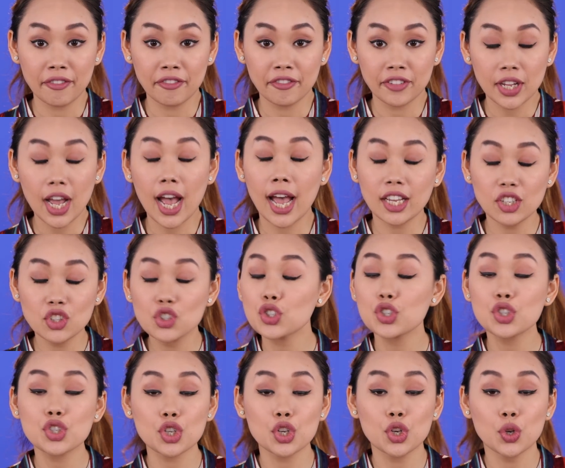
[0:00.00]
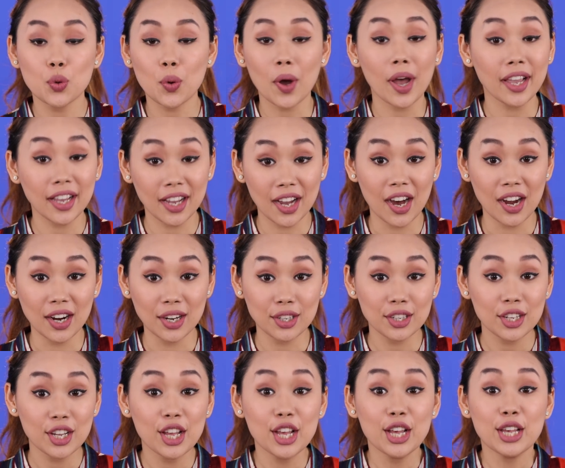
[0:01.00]
left. I just know I can't.
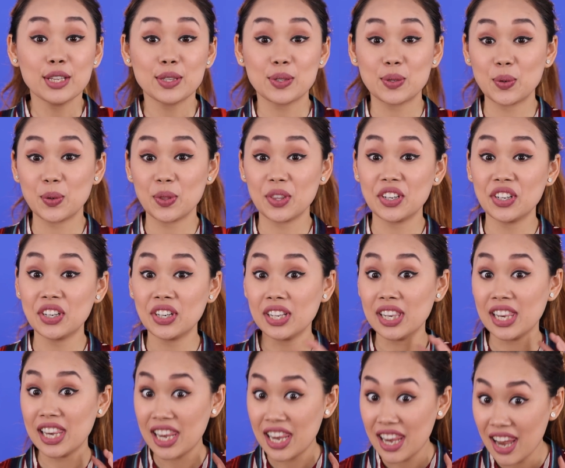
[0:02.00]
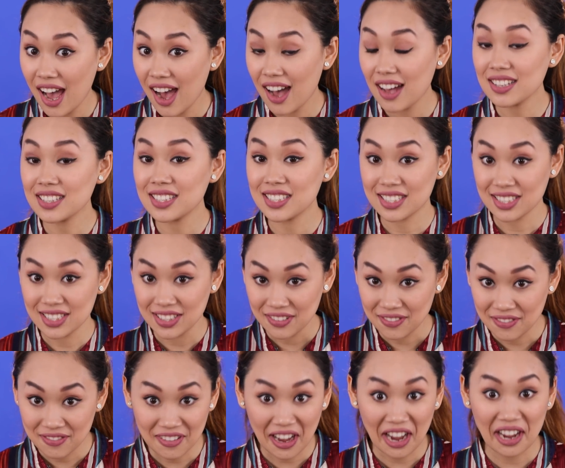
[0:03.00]
So the last
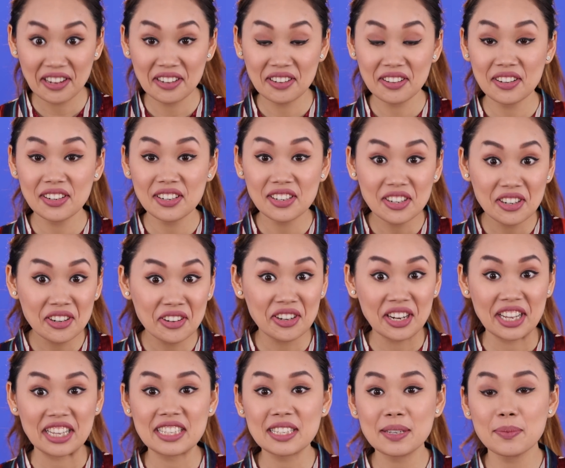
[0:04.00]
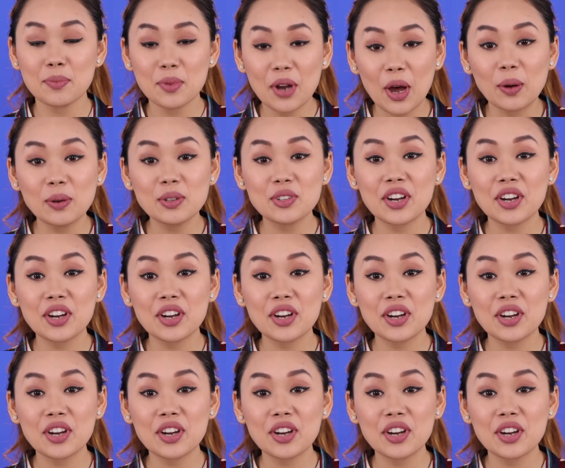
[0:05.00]
final crazy brow